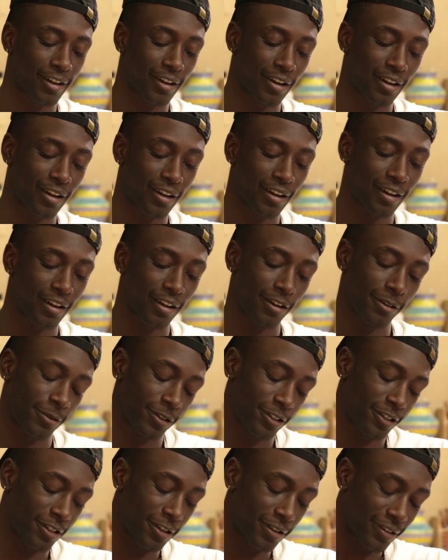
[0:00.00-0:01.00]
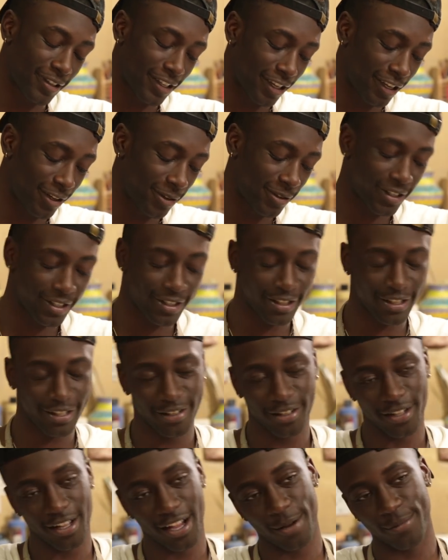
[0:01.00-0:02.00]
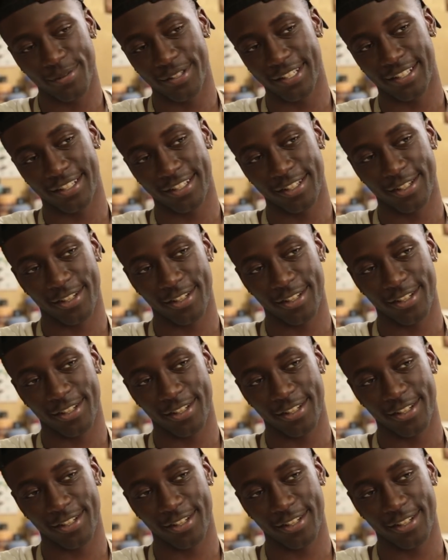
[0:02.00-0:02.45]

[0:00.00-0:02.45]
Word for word: I agree with that statement. But you know what they always say, opposites